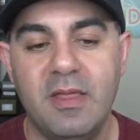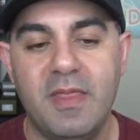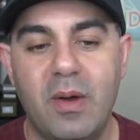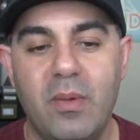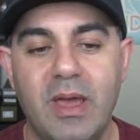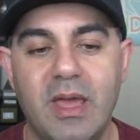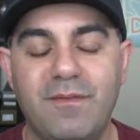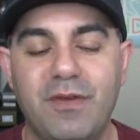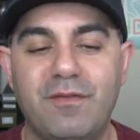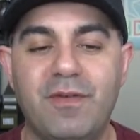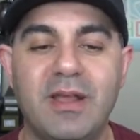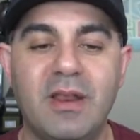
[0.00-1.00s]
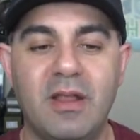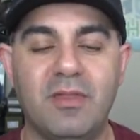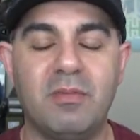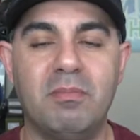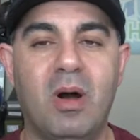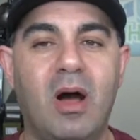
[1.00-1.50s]
That way, if you find
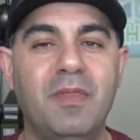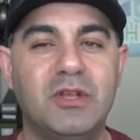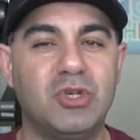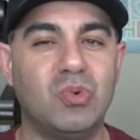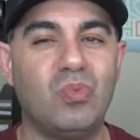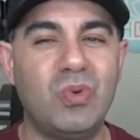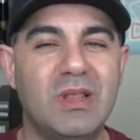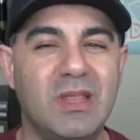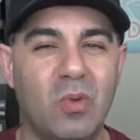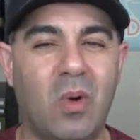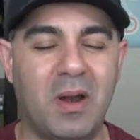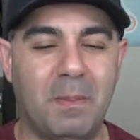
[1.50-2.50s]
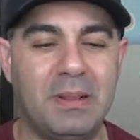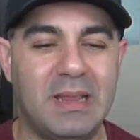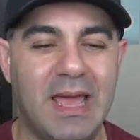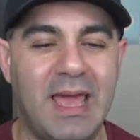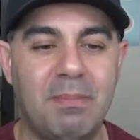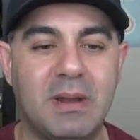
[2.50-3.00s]
another mod that you really want to
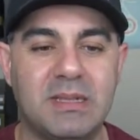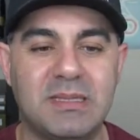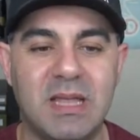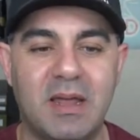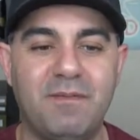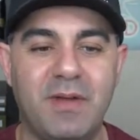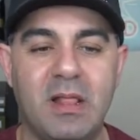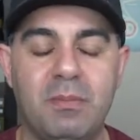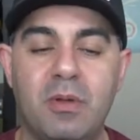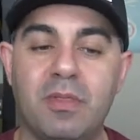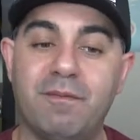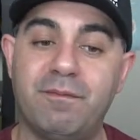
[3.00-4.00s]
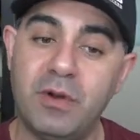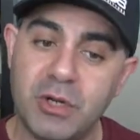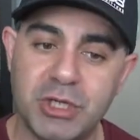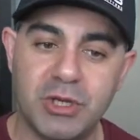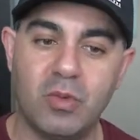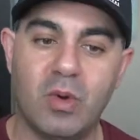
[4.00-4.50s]
play, but it's not available in the
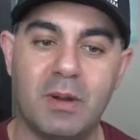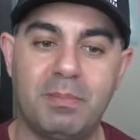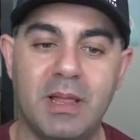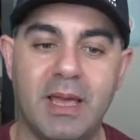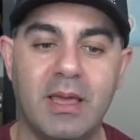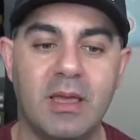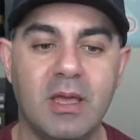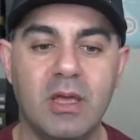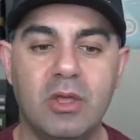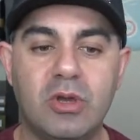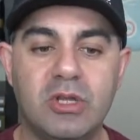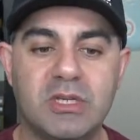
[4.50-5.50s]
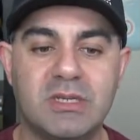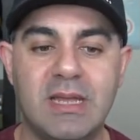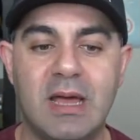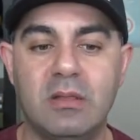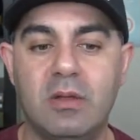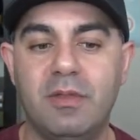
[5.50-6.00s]
version you want to play, you can just
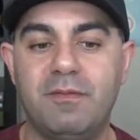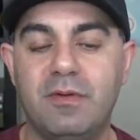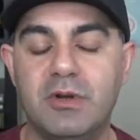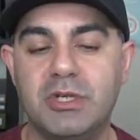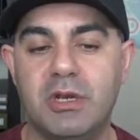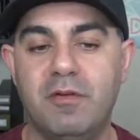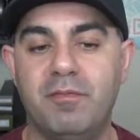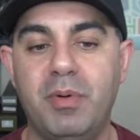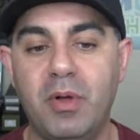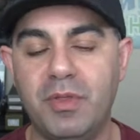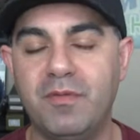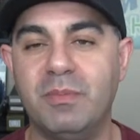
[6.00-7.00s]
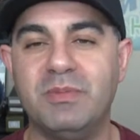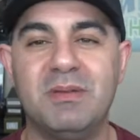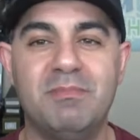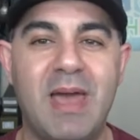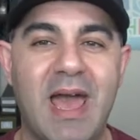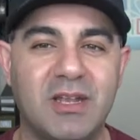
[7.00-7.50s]
download the version of both of them
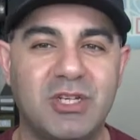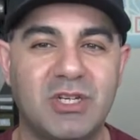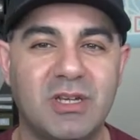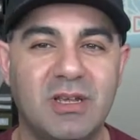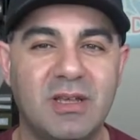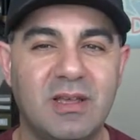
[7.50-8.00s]
to match.